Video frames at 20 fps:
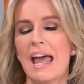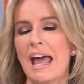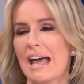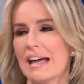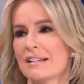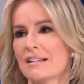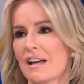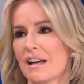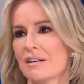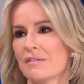
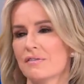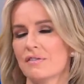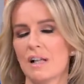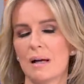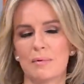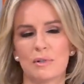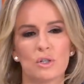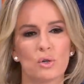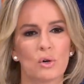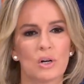anti
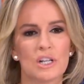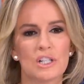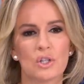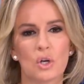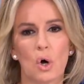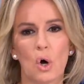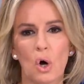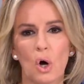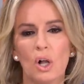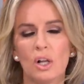inflammatories,
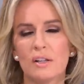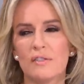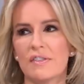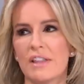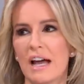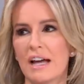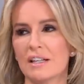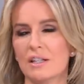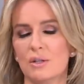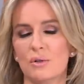all of
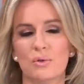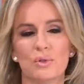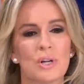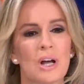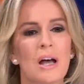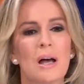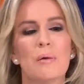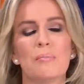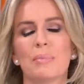that used.